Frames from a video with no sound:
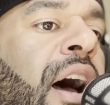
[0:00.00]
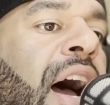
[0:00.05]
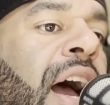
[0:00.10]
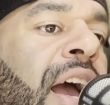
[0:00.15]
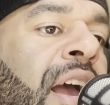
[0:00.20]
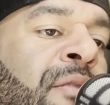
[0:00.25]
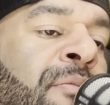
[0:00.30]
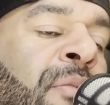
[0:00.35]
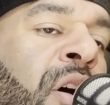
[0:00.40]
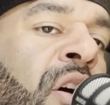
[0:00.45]
I I
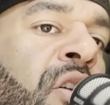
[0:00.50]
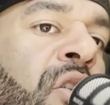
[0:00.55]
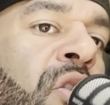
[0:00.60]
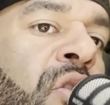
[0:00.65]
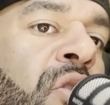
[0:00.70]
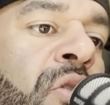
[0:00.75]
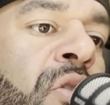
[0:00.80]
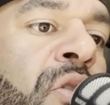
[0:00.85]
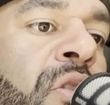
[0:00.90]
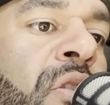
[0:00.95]
am
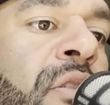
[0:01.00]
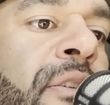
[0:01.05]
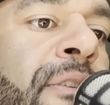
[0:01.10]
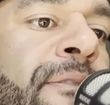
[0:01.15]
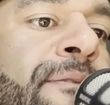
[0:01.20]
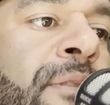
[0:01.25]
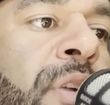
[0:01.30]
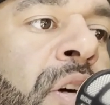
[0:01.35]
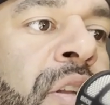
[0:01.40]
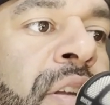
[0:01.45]
whole,
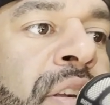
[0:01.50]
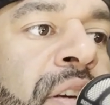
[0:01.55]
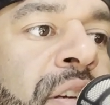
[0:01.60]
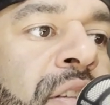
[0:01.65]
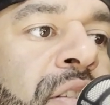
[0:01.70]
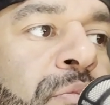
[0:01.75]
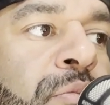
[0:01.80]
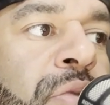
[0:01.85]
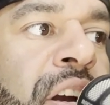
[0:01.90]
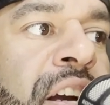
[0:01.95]
fully
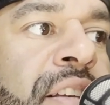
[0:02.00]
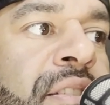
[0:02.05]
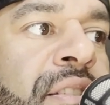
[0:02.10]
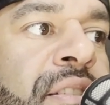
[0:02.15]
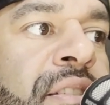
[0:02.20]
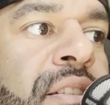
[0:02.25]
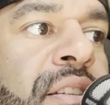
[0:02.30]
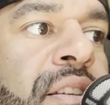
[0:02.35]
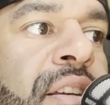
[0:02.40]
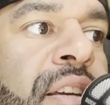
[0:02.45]

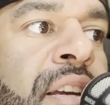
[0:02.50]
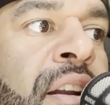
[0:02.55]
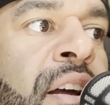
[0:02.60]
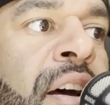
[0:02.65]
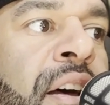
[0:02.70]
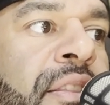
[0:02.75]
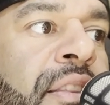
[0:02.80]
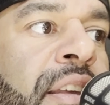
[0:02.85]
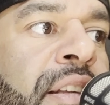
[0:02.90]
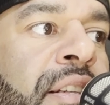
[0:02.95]
expressed in
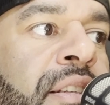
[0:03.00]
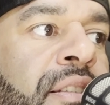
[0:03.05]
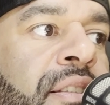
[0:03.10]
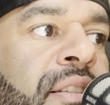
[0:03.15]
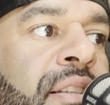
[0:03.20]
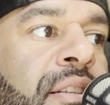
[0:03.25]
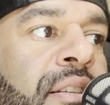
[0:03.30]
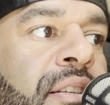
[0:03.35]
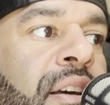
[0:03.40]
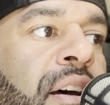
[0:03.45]

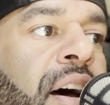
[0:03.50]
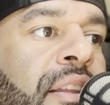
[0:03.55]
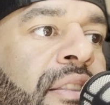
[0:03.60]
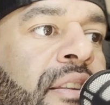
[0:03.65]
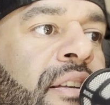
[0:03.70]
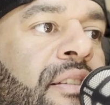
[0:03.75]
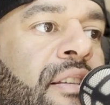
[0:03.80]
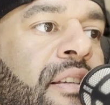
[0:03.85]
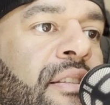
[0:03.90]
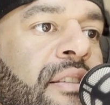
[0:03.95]

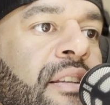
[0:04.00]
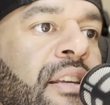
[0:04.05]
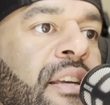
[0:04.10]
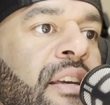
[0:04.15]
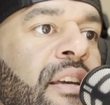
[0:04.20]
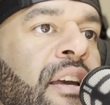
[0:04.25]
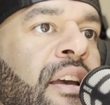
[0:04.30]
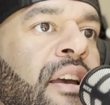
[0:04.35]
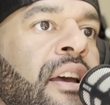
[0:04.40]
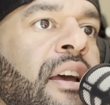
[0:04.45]
authenticity.